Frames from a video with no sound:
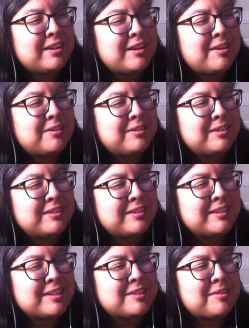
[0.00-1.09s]
you know,
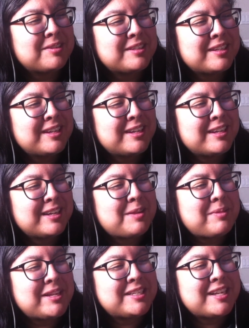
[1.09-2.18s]
it's always
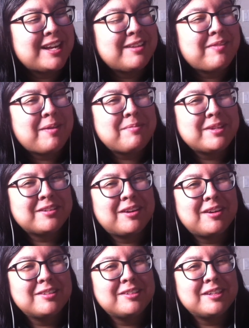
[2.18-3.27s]
gonna be sad if I miss
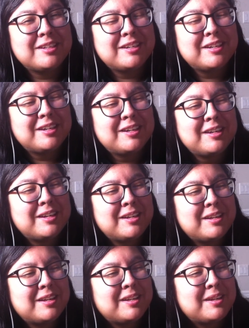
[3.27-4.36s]
a concert,
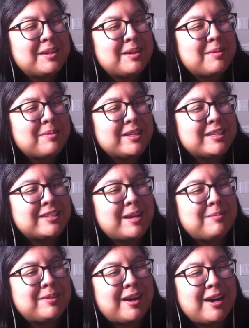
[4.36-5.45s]
but at the
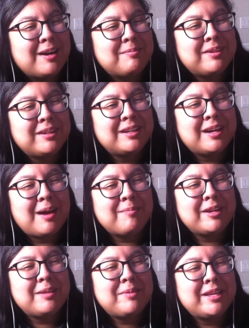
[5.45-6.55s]
same time,
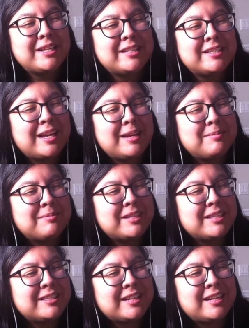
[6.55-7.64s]
I'm going to be in the same
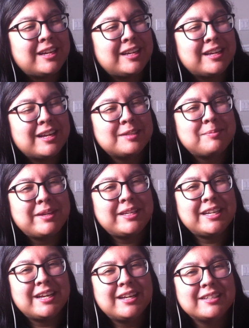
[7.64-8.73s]
city as
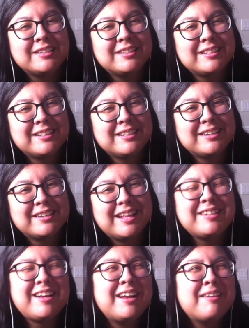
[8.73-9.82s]
BTS.
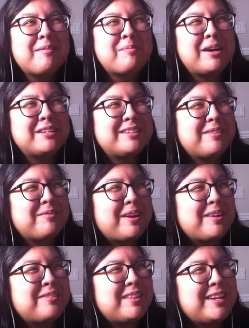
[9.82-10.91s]
That's kind of a positive
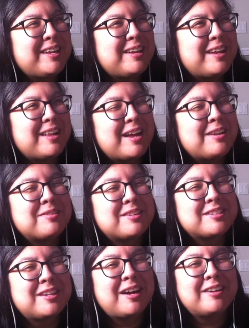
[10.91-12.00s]
way of thinking it. I know
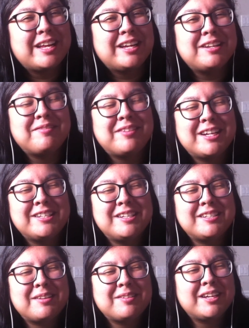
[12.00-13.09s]
there's a lot of negative
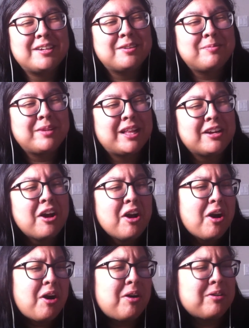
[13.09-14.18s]
Nancys out there who would be like,
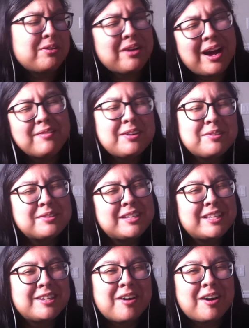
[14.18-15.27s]
oh, you have to go
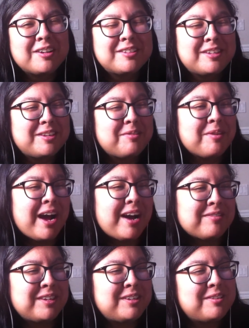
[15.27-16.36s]
see the concert. You
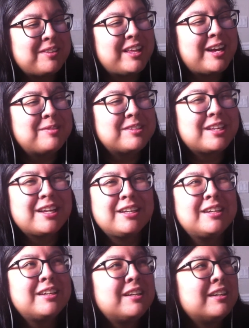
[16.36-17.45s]
have to do that. I'm just
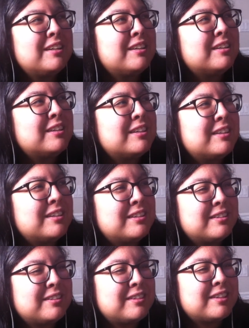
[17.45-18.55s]
like,
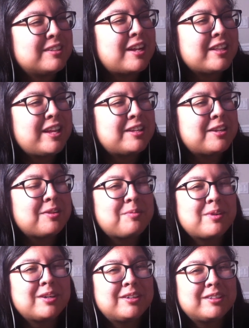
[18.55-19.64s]
it's not the end of the
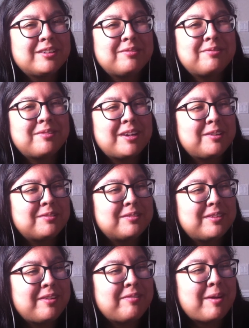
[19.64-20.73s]
world
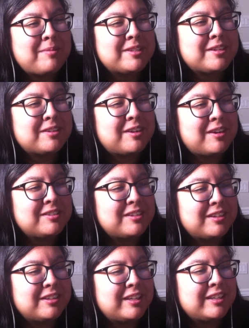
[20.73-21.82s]
if I miss their
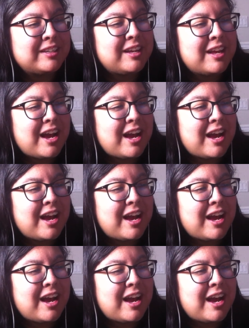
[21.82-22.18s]
concert. Like,